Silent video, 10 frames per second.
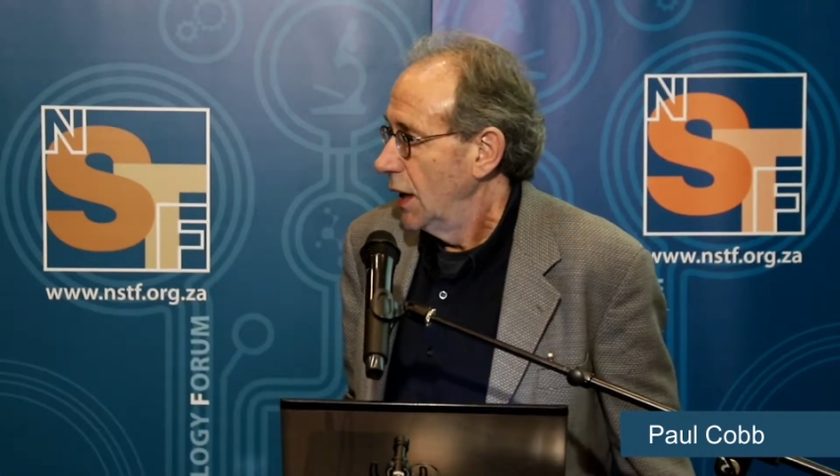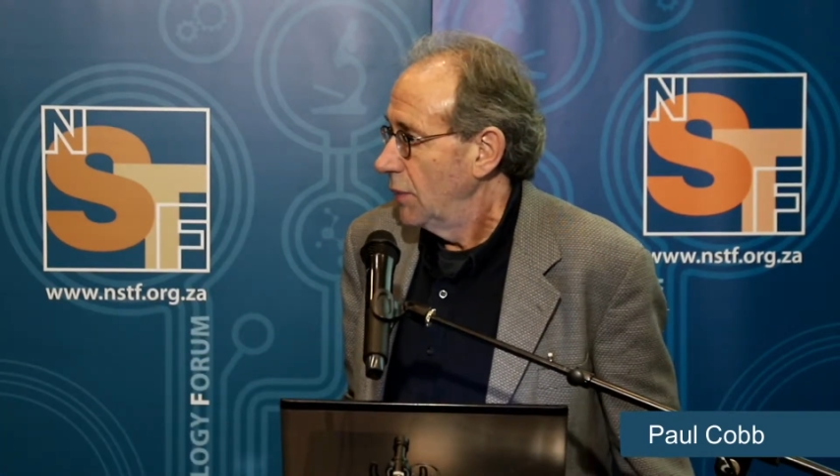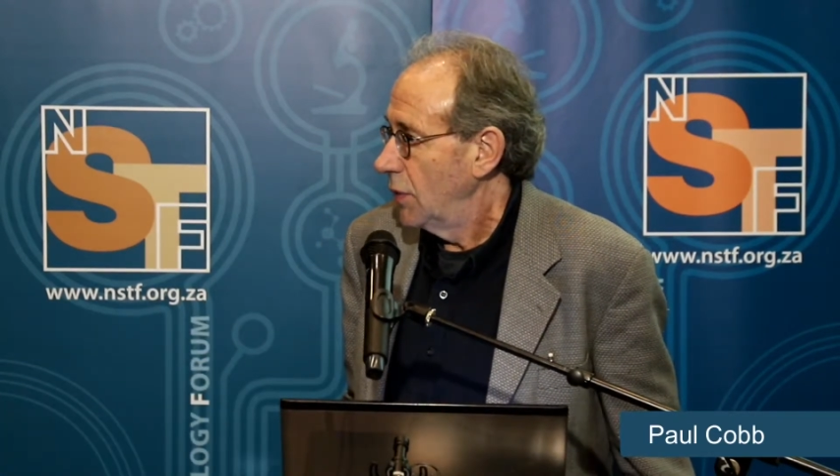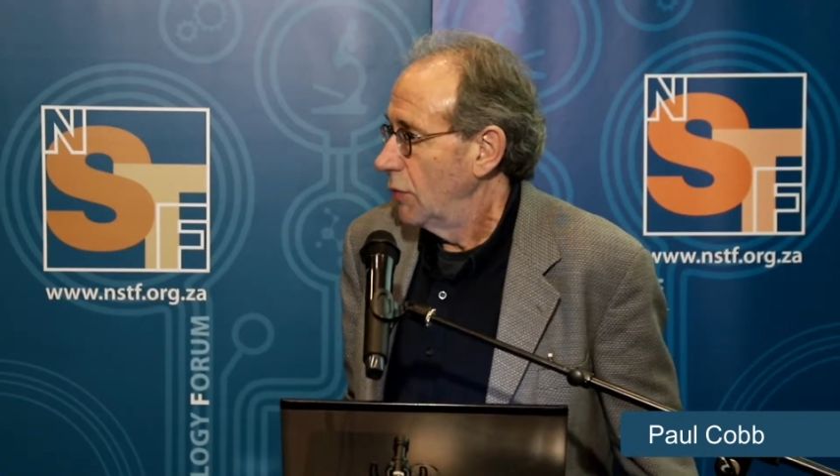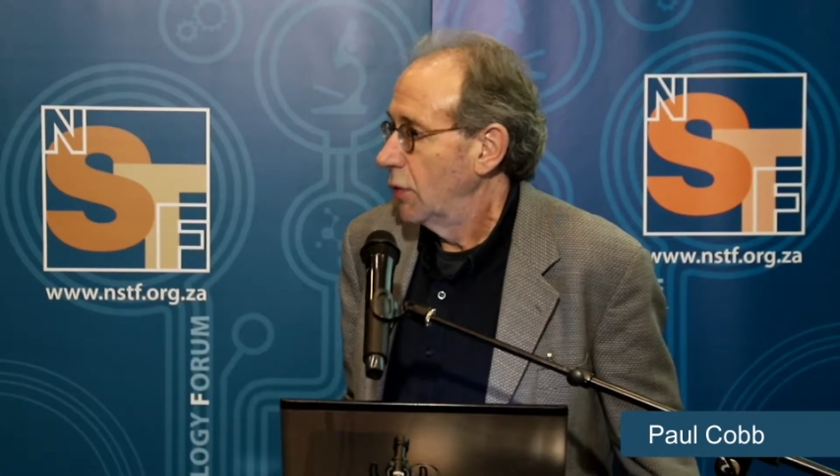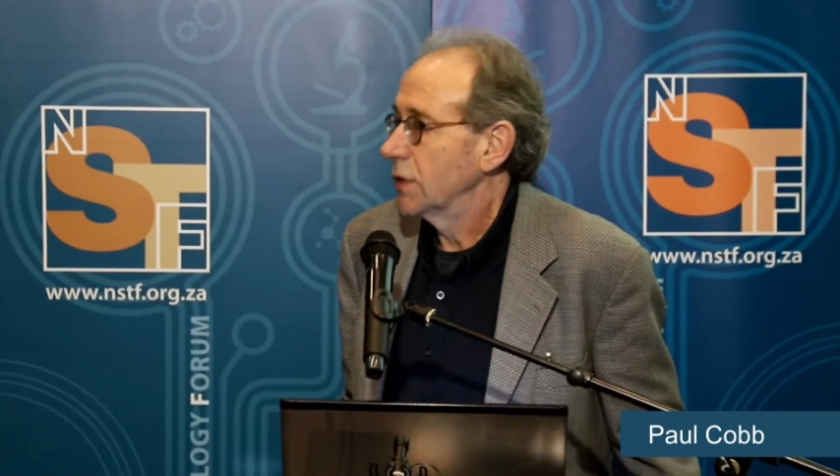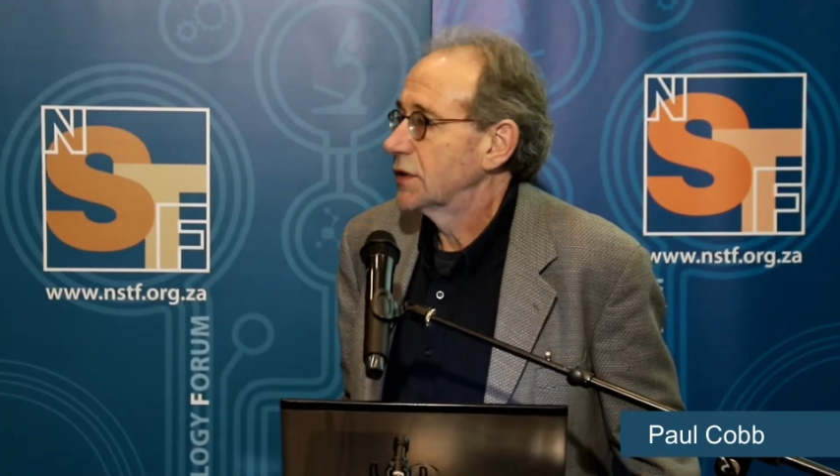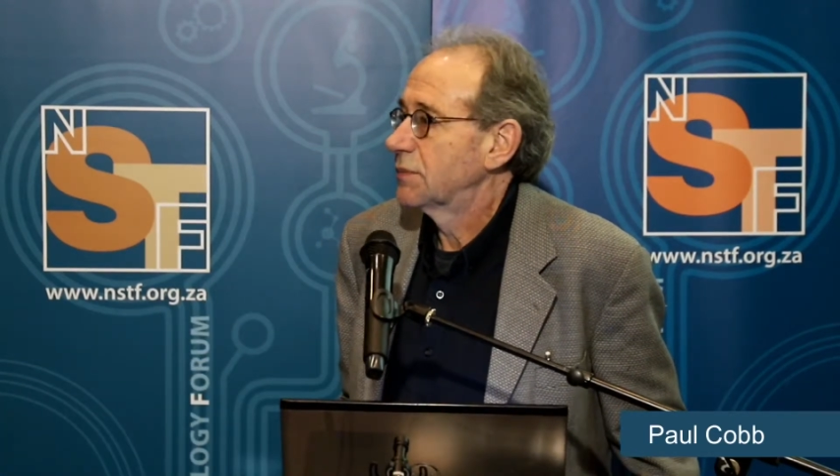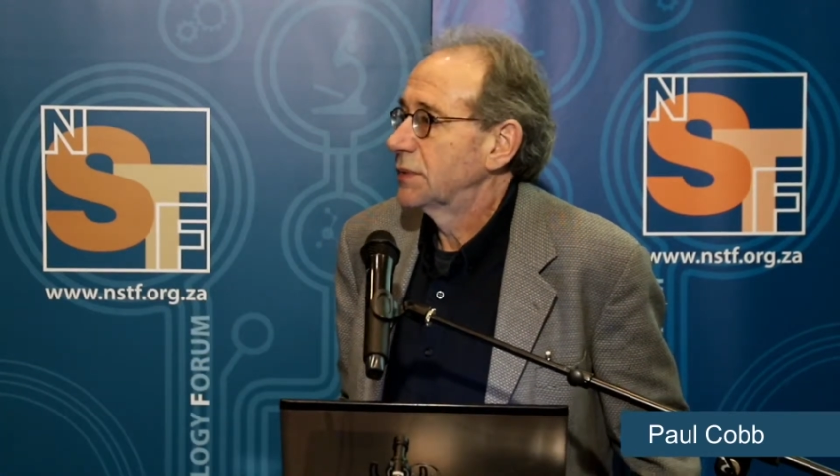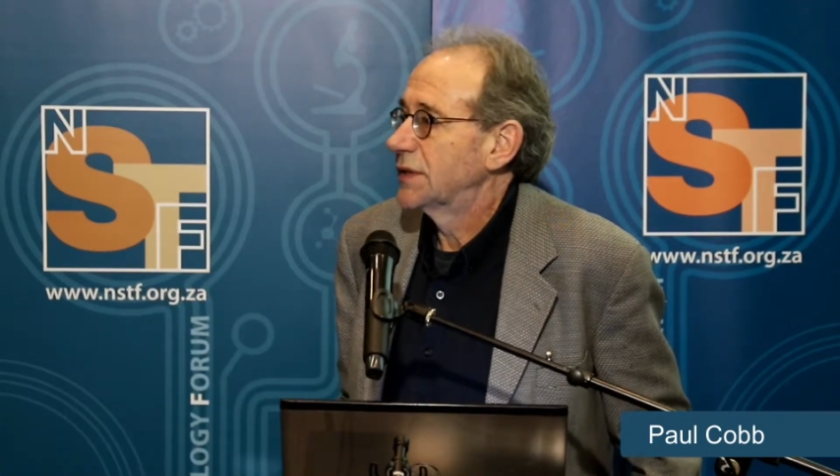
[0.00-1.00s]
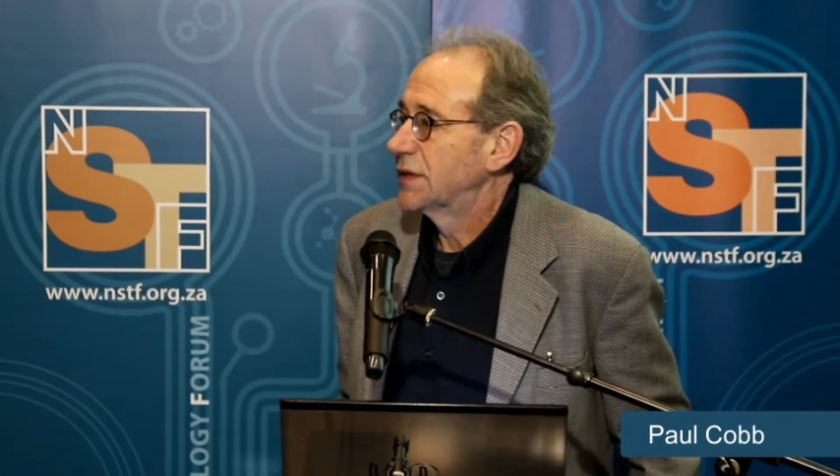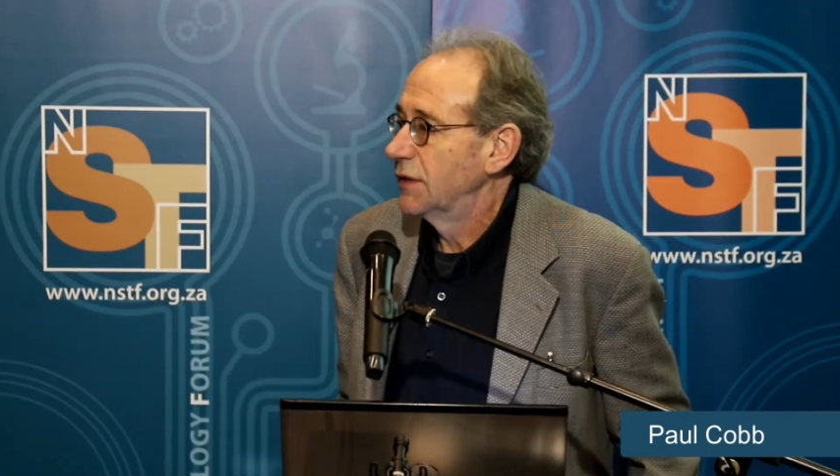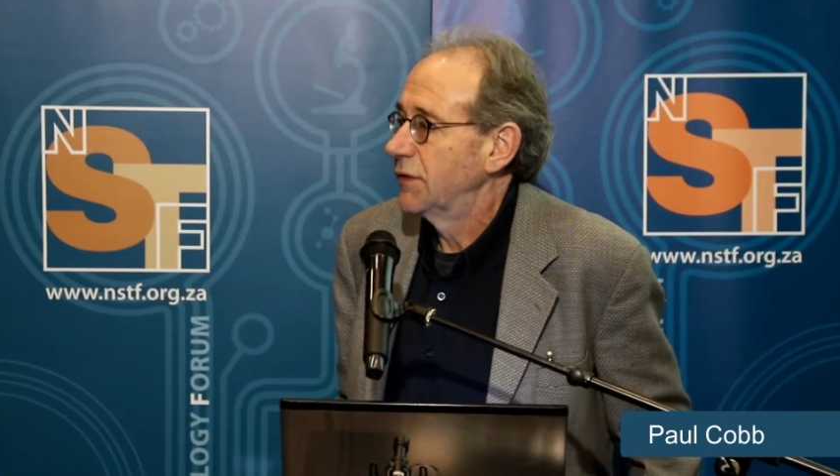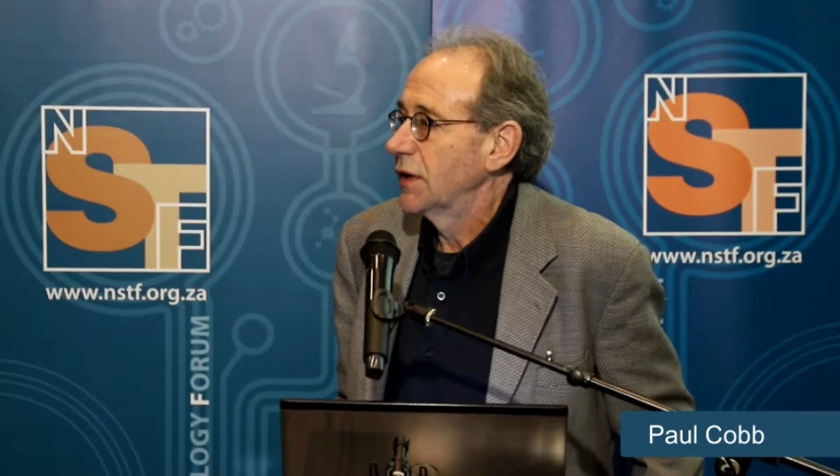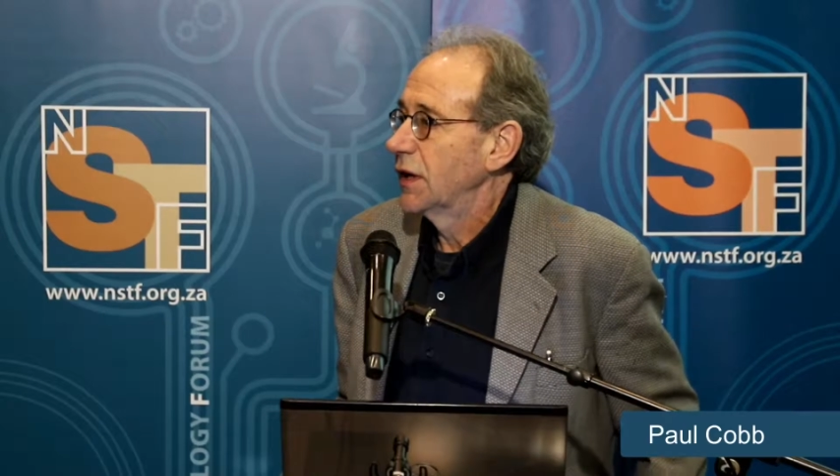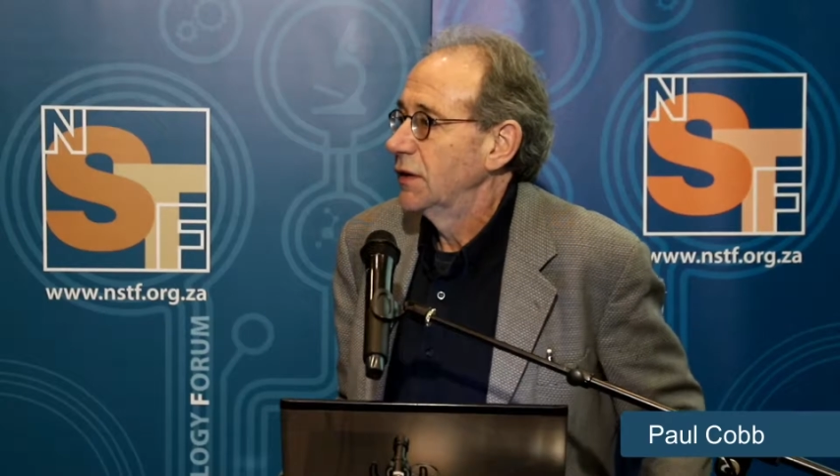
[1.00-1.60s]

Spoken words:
but what specifically